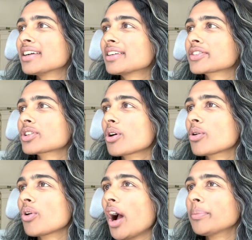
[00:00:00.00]

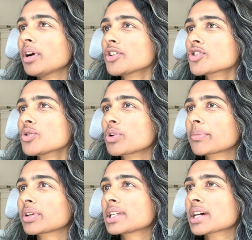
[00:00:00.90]
So I'm not sure what I'm
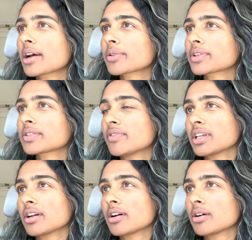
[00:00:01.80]
going to title this
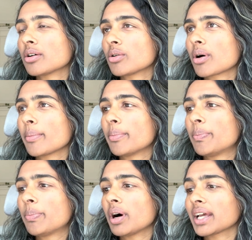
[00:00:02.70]
video,
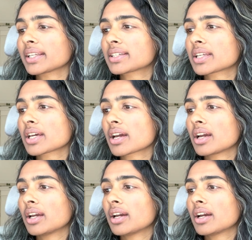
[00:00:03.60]
but
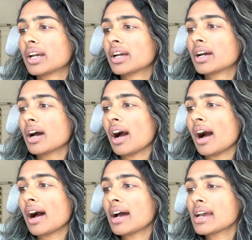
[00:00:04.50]

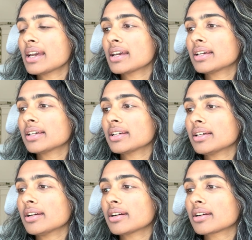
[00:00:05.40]

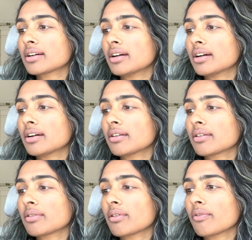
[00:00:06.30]
I
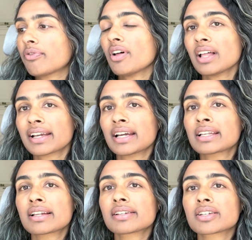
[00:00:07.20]
felt like I
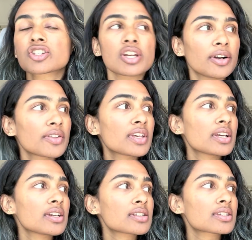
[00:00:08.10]
needed to share
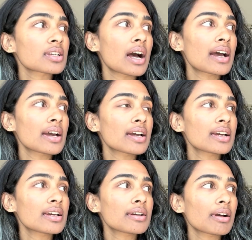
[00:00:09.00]
this.
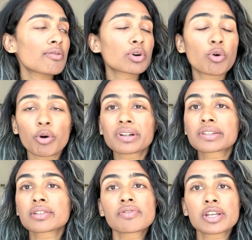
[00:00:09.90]
I have recorded
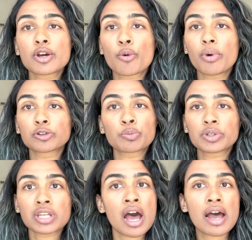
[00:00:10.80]
this video multiple
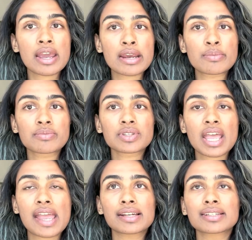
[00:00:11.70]
times
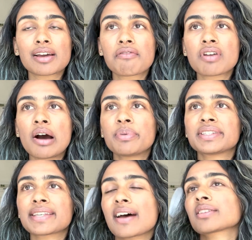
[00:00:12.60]
and have not been
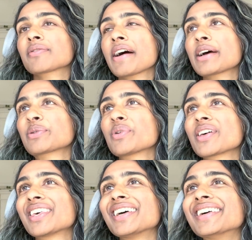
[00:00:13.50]
satisfied with,